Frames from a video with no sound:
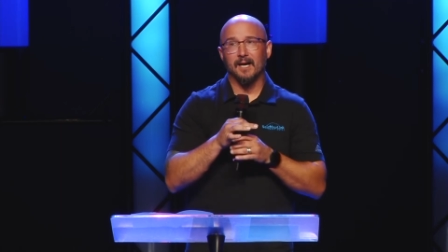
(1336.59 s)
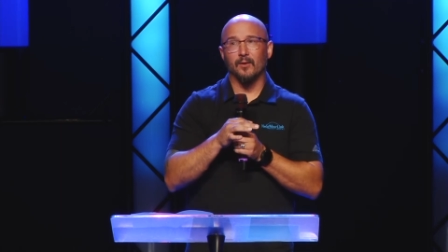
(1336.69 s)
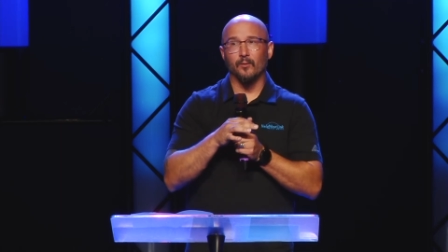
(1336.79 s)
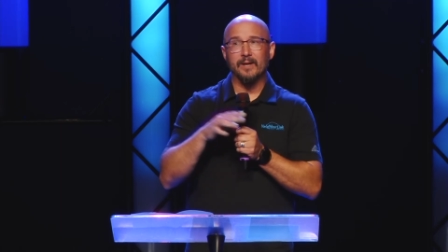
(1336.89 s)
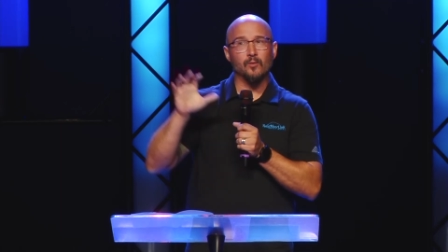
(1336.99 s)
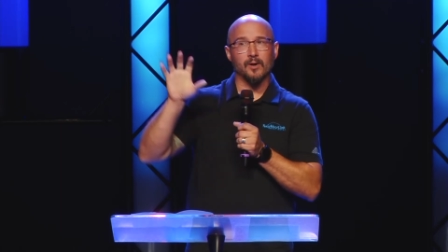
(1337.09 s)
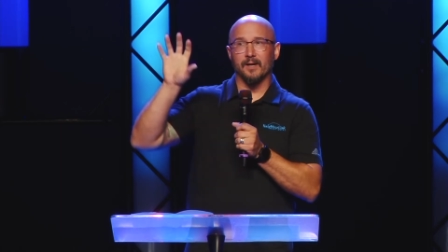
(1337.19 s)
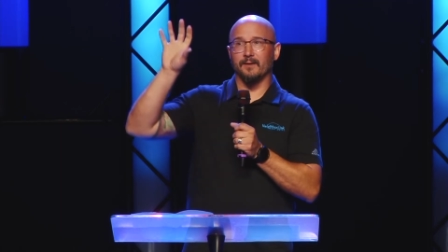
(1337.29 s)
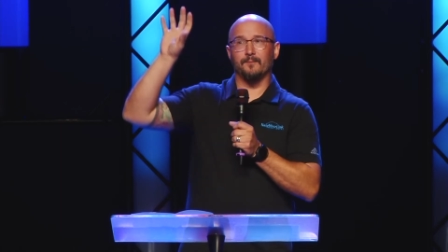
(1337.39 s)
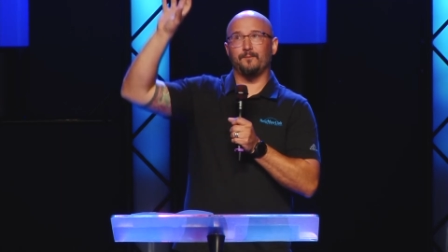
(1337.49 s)
We
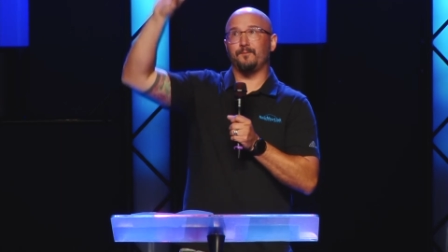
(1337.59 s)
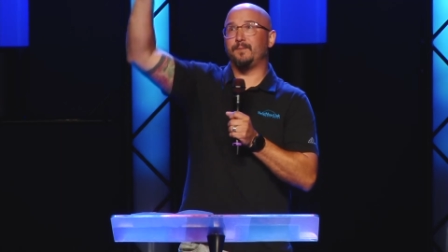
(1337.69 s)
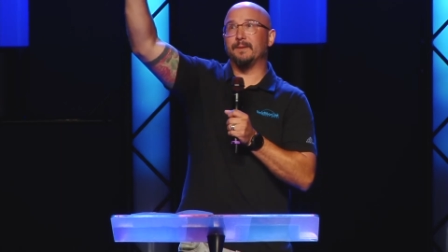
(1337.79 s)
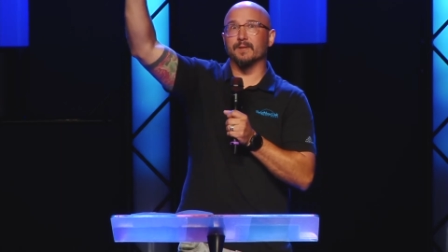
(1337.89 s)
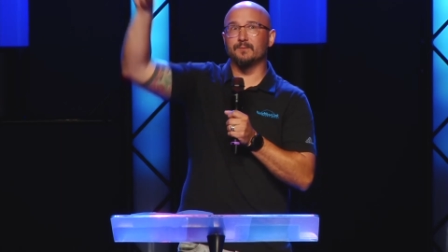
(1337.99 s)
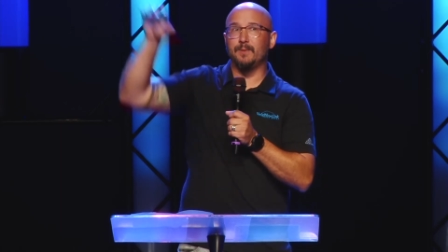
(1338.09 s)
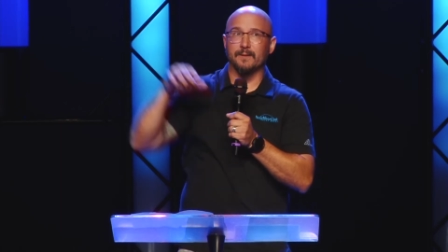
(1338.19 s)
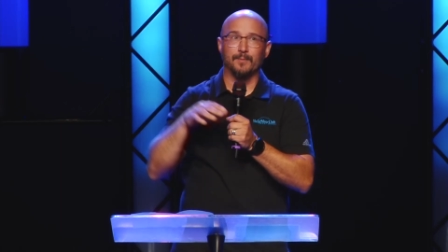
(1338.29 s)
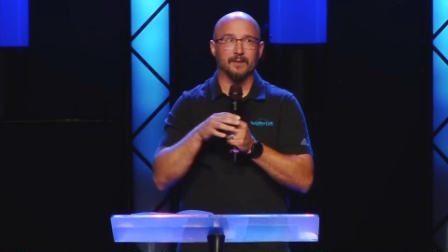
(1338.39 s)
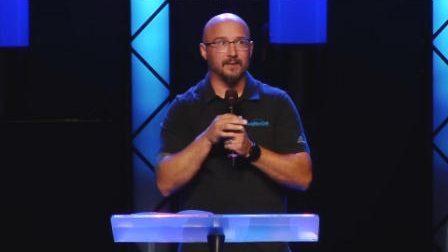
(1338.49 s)
want people to
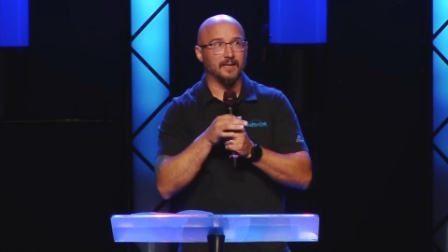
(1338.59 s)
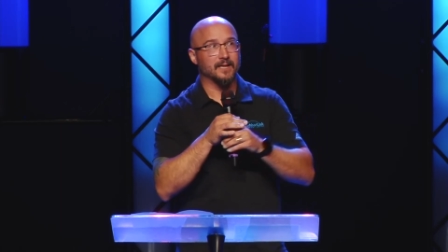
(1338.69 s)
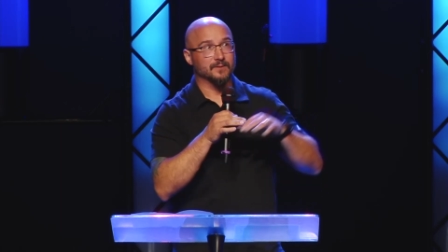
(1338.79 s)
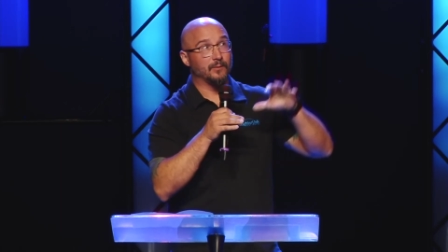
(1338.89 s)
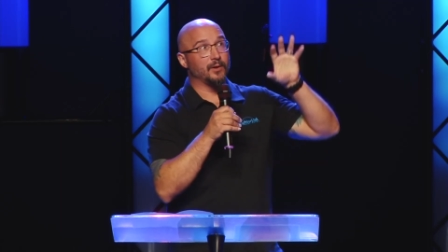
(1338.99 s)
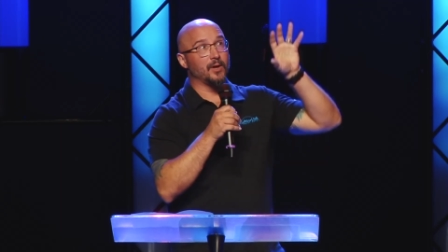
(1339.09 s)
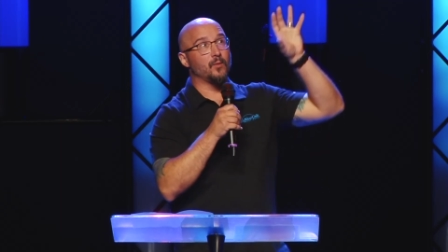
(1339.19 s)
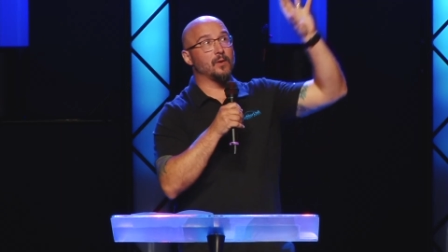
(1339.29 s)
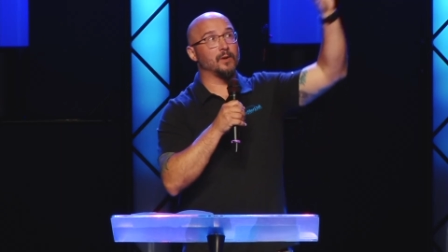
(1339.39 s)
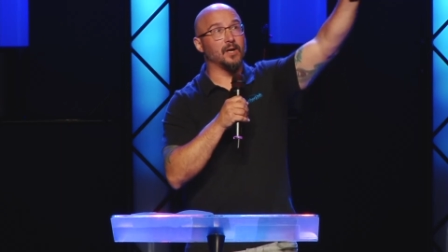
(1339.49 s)
speak big things. We want to know
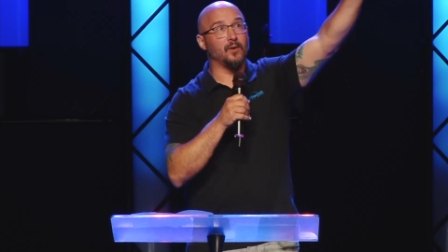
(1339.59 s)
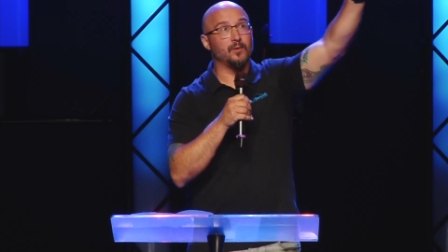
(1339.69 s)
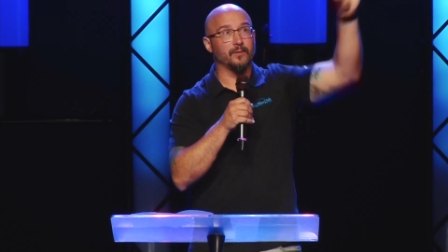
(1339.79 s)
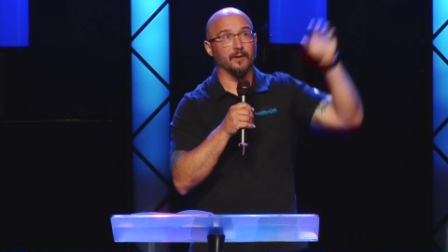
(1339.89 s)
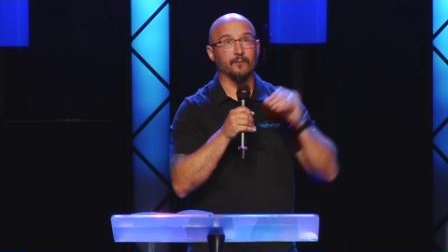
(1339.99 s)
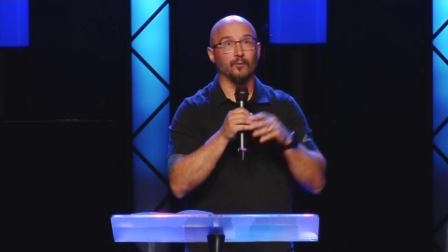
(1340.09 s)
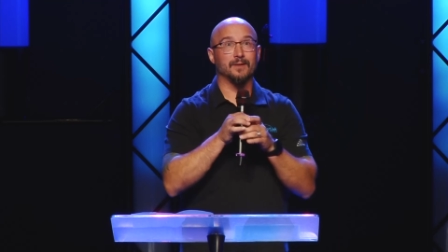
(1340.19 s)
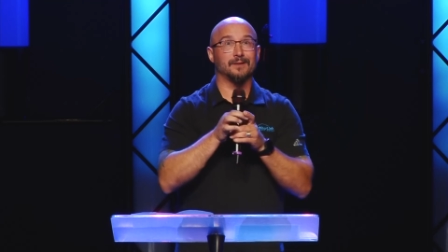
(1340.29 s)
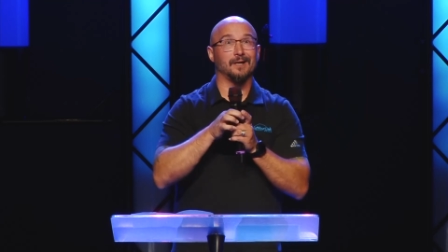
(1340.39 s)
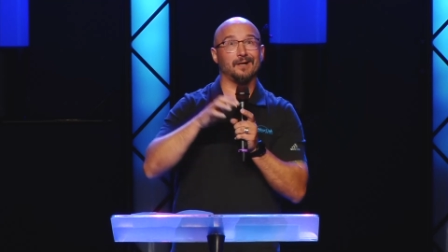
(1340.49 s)
where we're going with our life.
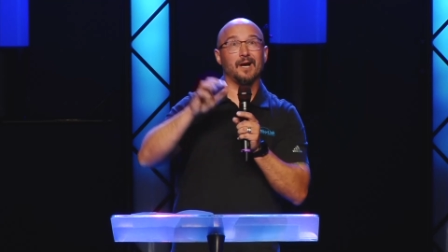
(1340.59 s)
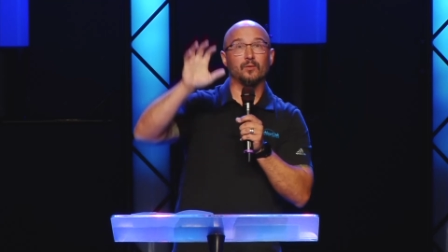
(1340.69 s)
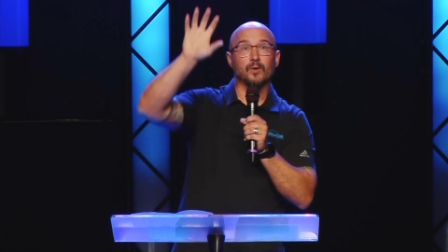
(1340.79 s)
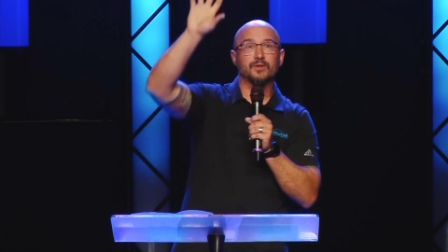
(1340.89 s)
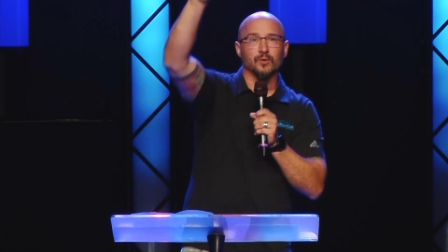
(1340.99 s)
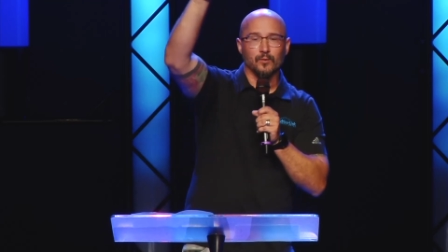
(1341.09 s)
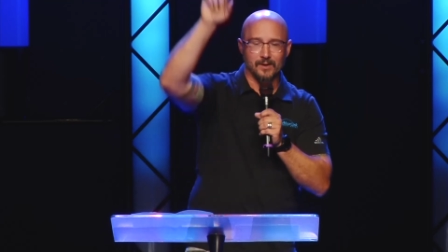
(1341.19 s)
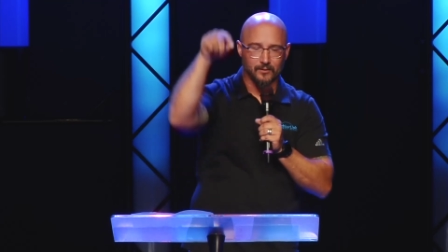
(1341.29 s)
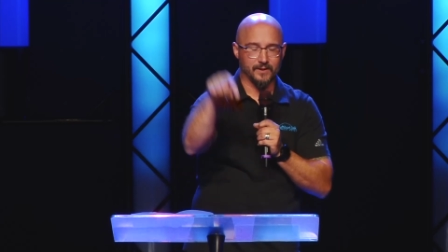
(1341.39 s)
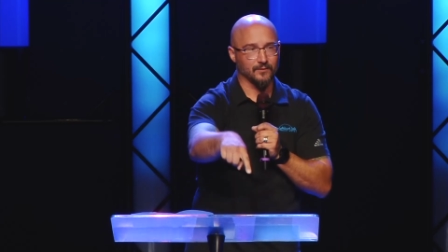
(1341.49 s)
What, God, what's your
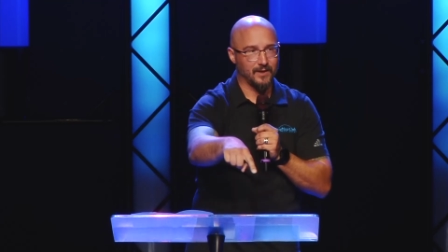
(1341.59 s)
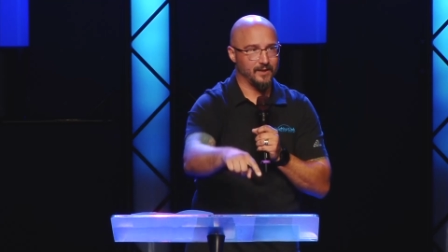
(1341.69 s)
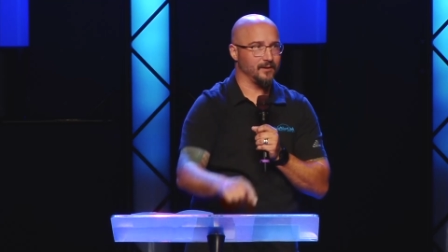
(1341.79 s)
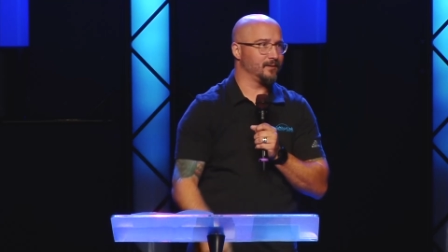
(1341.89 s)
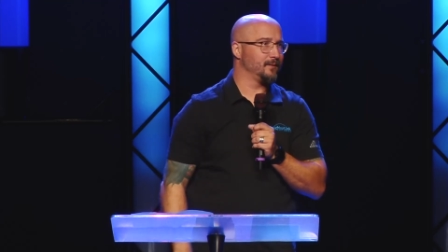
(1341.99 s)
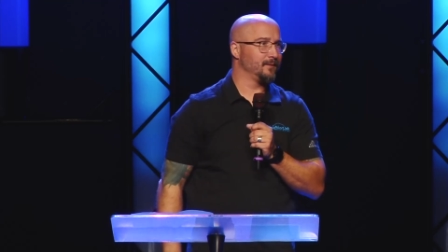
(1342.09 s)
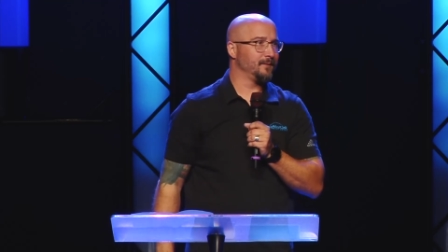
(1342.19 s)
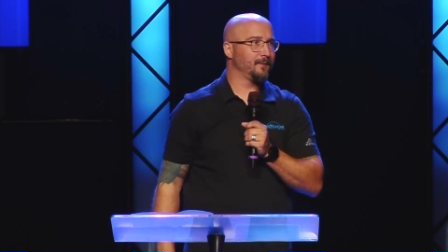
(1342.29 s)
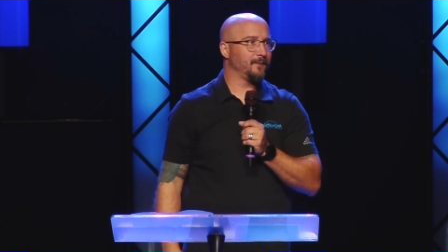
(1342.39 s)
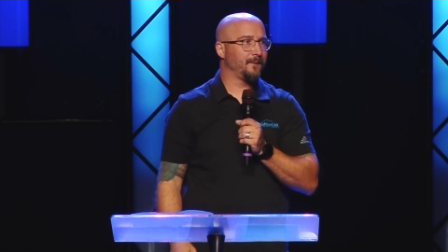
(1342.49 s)
will? It's right here.
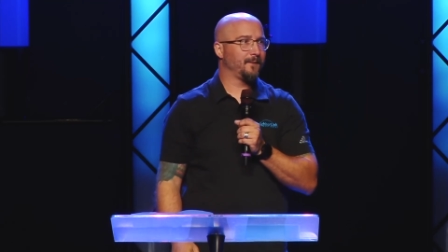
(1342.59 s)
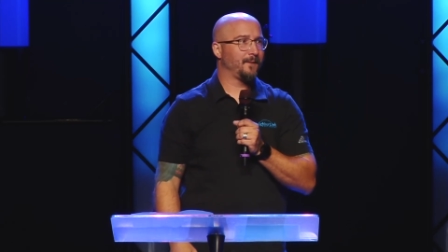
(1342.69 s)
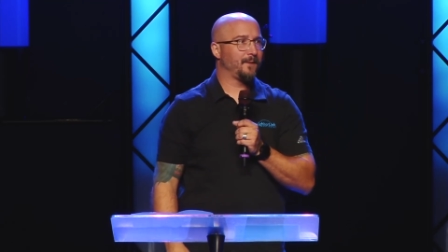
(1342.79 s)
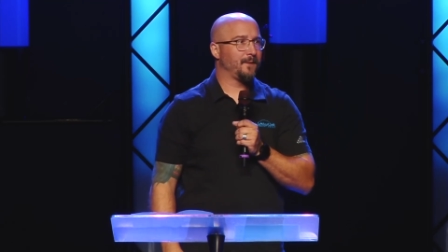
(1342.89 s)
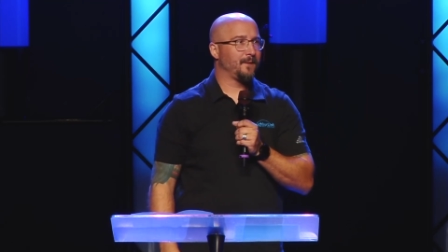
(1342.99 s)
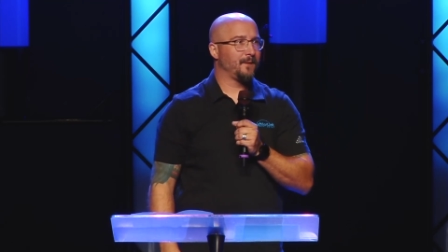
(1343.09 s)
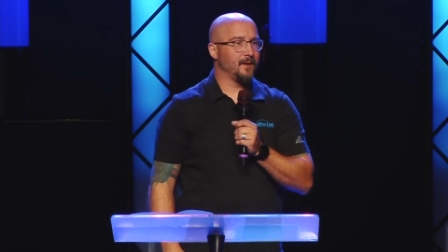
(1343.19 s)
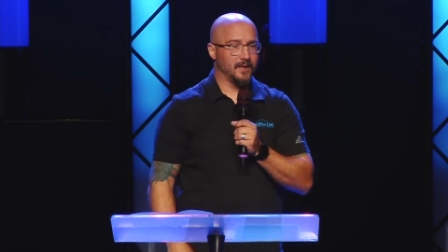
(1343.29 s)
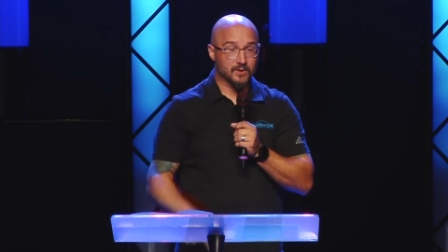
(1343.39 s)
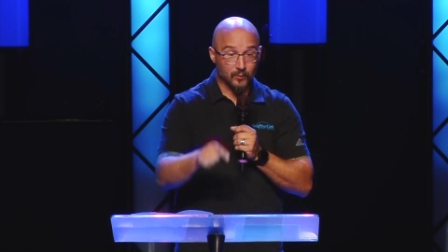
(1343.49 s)

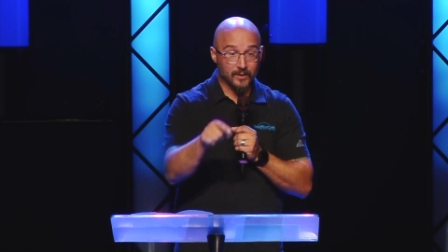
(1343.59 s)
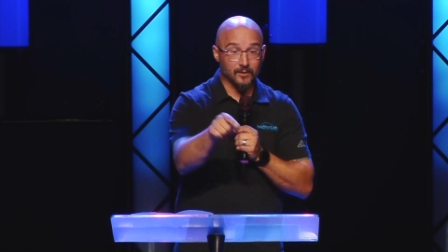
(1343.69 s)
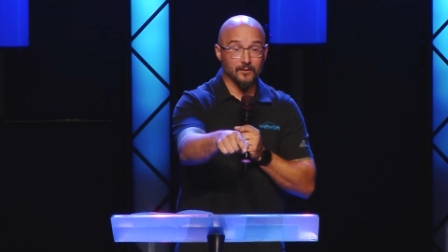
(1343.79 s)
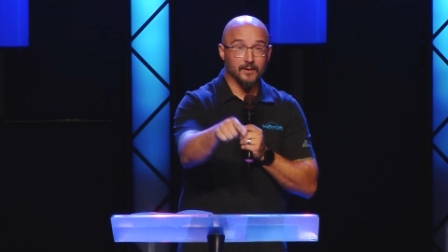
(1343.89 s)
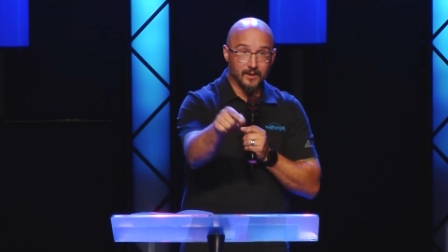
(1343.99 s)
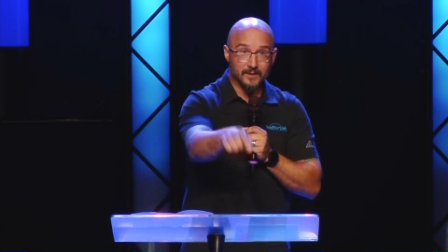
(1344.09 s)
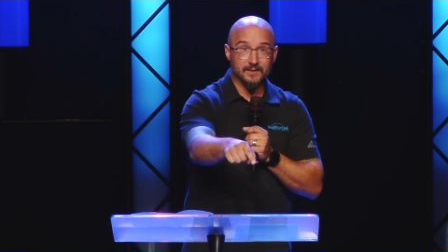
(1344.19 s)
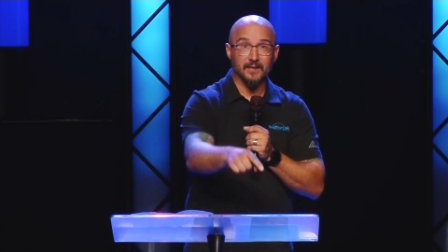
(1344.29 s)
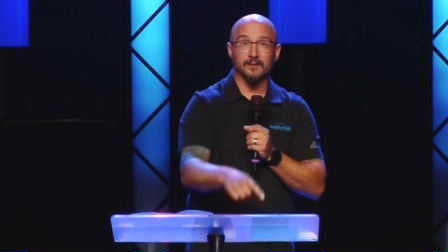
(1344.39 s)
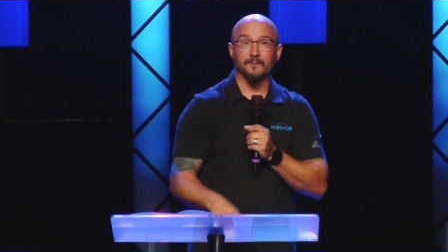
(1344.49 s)
His will is
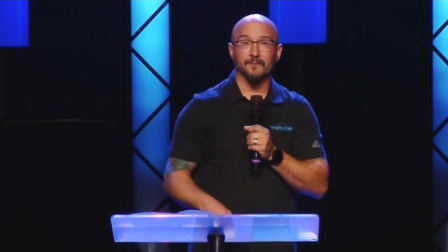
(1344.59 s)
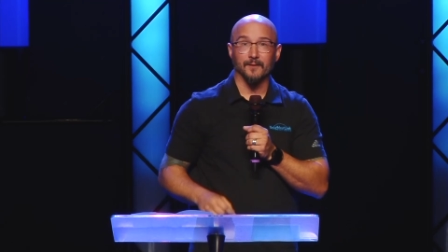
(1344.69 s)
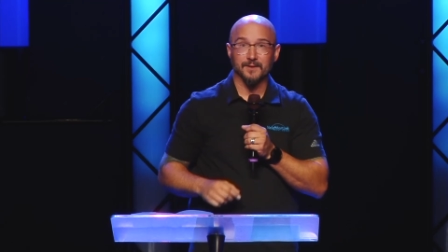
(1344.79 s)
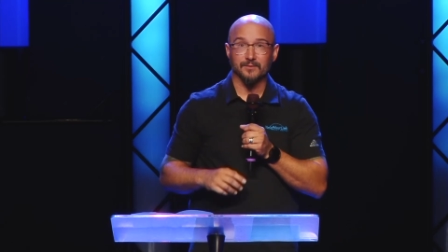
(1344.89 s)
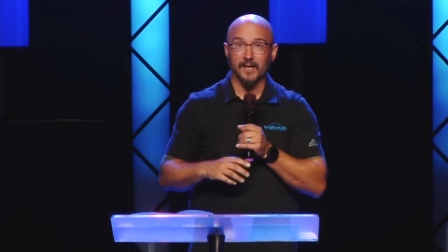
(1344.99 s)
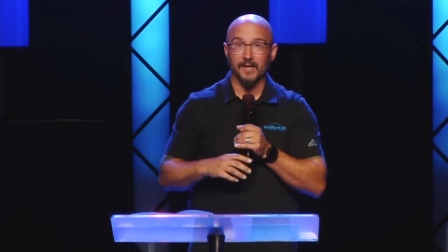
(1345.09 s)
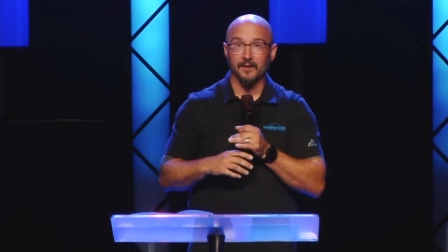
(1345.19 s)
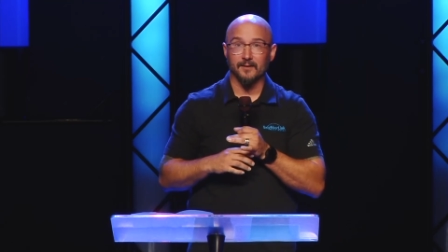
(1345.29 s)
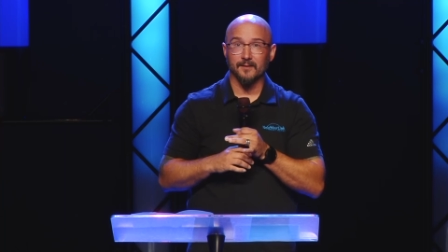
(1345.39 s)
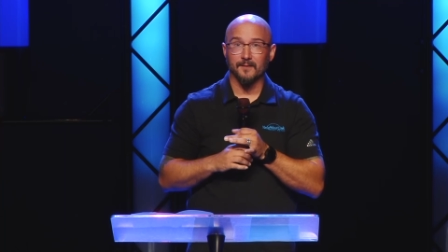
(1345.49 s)
kingdom first, right here.